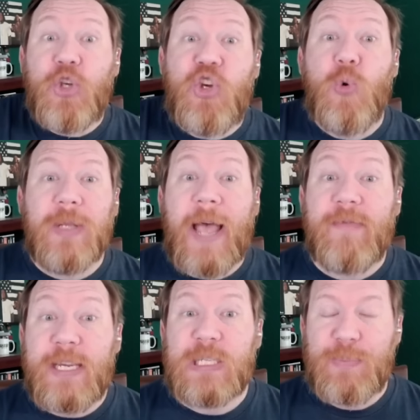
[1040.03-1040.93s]
to
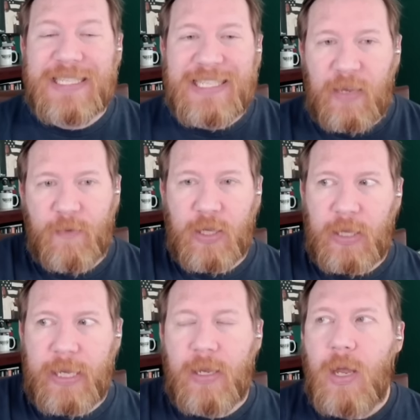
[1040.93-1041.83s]
lefties
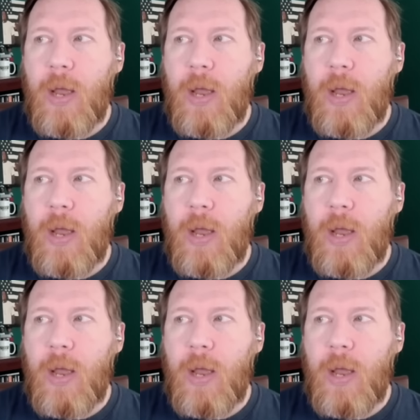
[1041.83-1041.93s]
specifically,